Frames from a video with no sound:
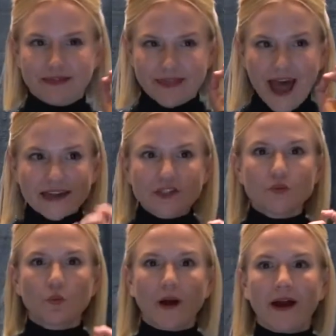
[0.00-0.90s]
that's
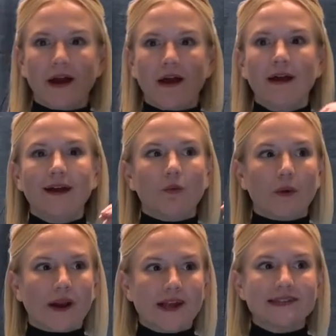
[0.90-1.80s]
where
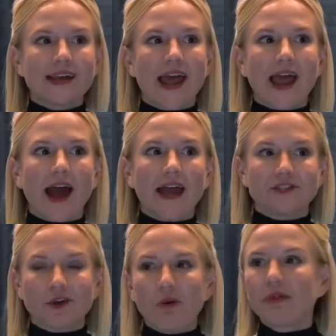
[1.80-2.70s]
when I say I
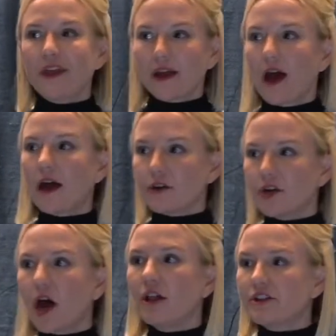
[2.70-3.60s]
don't think
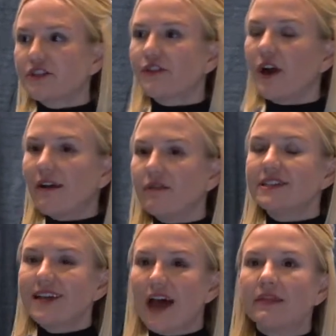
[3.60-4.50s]
$100 for every
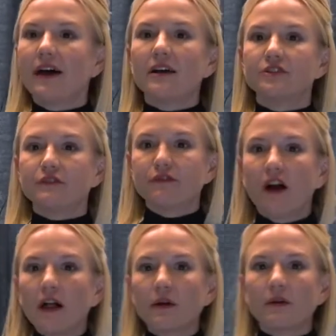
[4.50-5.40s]
10,000
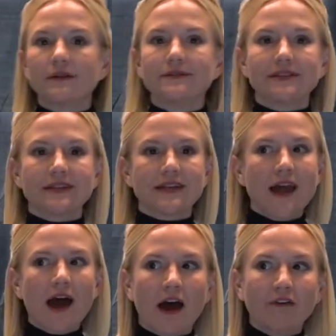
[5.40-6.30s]
followers is
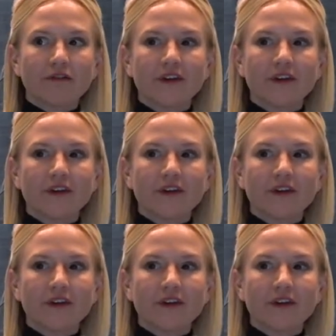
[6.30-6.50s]
enough,